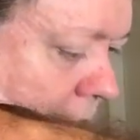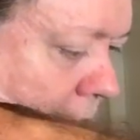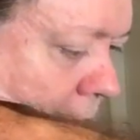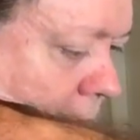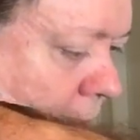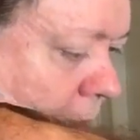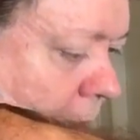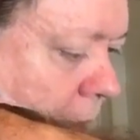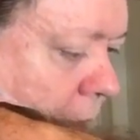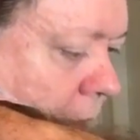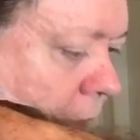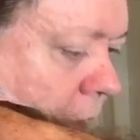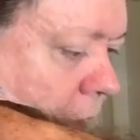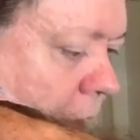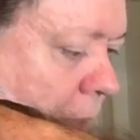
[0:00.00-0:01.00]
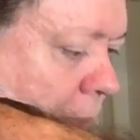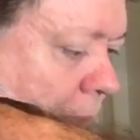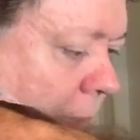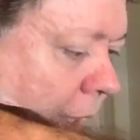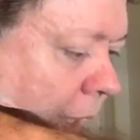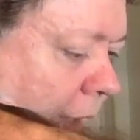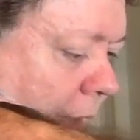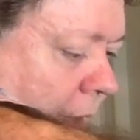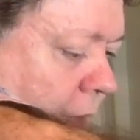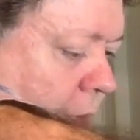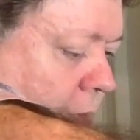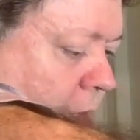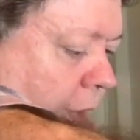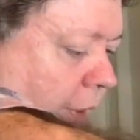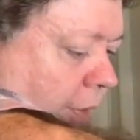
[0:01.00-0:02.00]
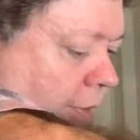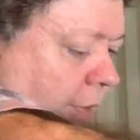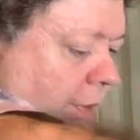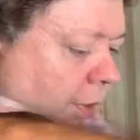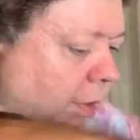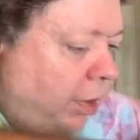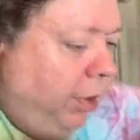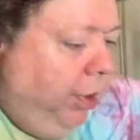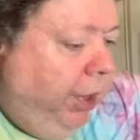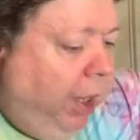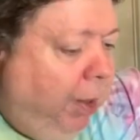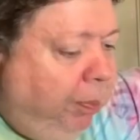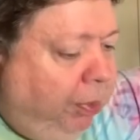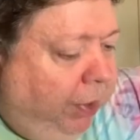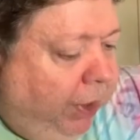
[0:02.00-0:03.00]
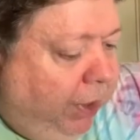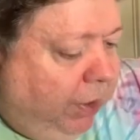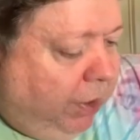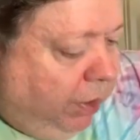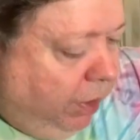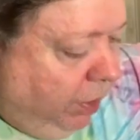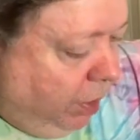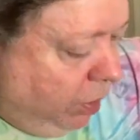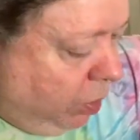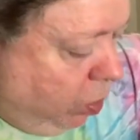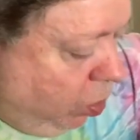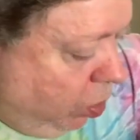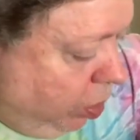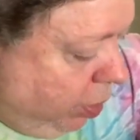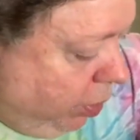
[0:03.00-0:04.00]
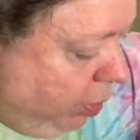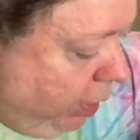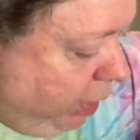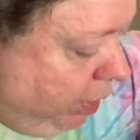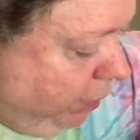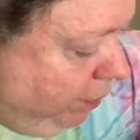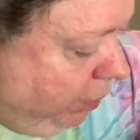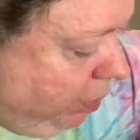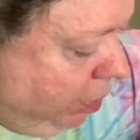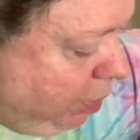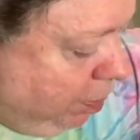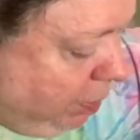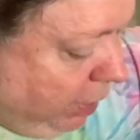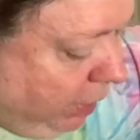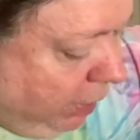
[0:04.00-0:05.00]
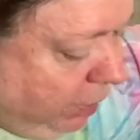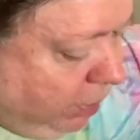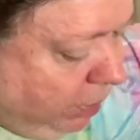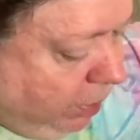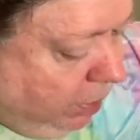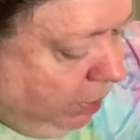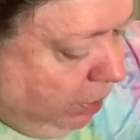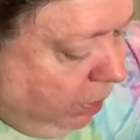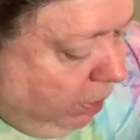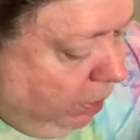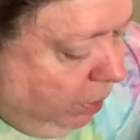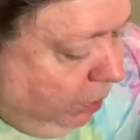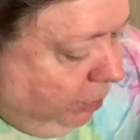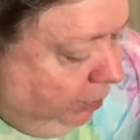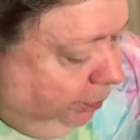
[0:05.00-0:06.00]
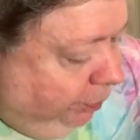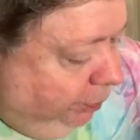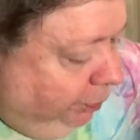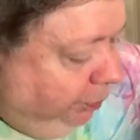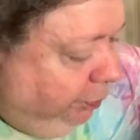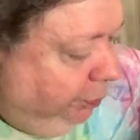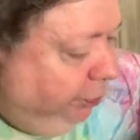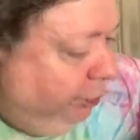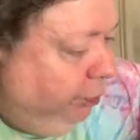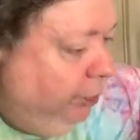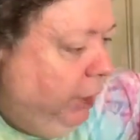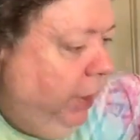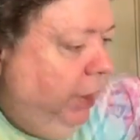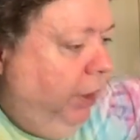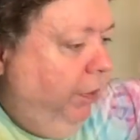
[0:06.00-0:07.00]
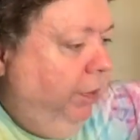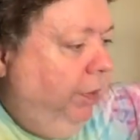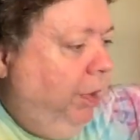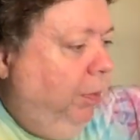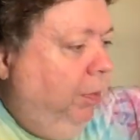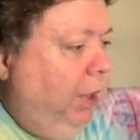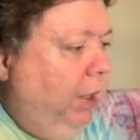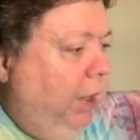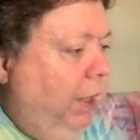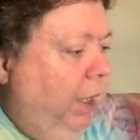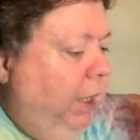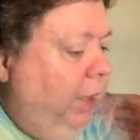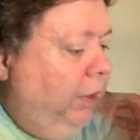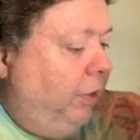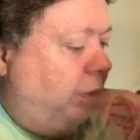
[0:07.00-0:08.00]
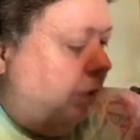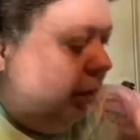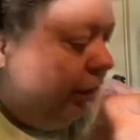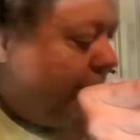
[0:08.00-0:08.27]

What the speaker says: Well, let me show you the main reason that I placed this order in the first place. They didn't even send me a catalog.